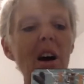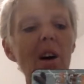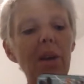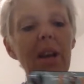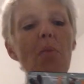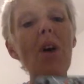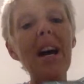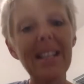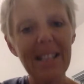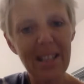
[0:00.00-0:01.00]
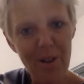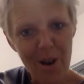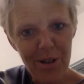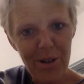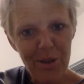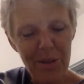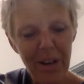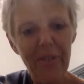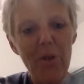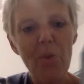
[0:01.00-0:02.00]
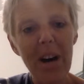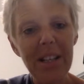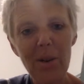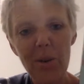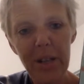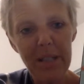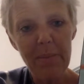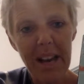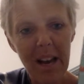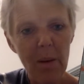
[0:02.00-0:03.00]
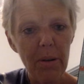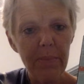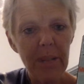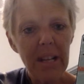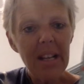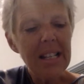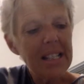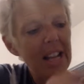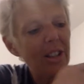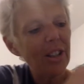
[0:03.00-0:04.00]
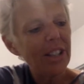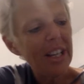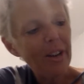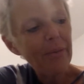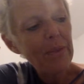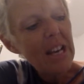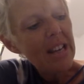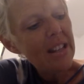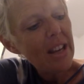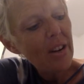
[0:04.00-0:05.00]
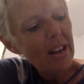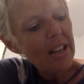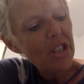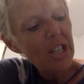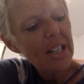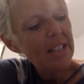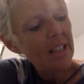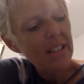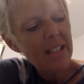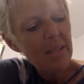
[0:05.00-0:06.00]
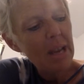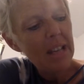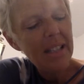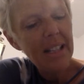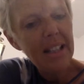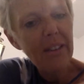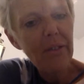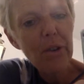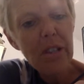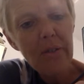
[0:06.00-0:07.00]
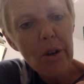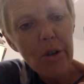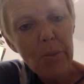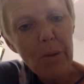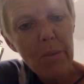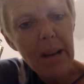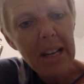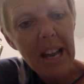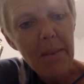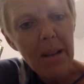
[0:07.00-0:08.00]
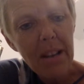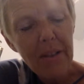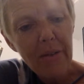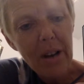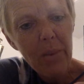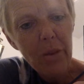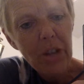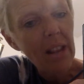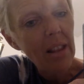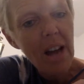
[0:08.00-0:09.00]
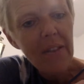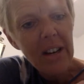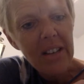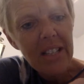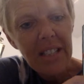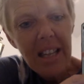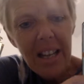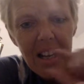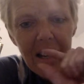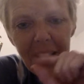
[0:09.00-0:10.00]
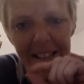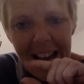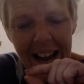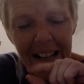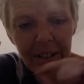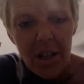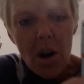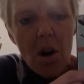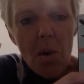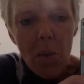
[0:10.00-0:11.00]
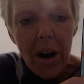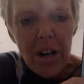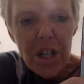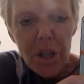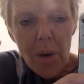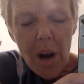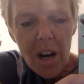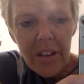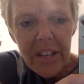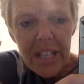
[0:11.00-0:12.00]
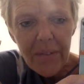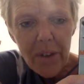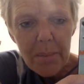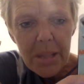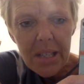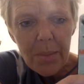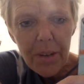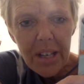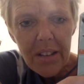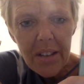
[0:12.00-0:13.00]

Okay, why is this card so meaningful, and why is it going into my album? Take a look here. There, she has done this amazing thing. First of all, she put my name in the front, which I love, out of these little tiles. Where did you haul these from, Miss Sabrina?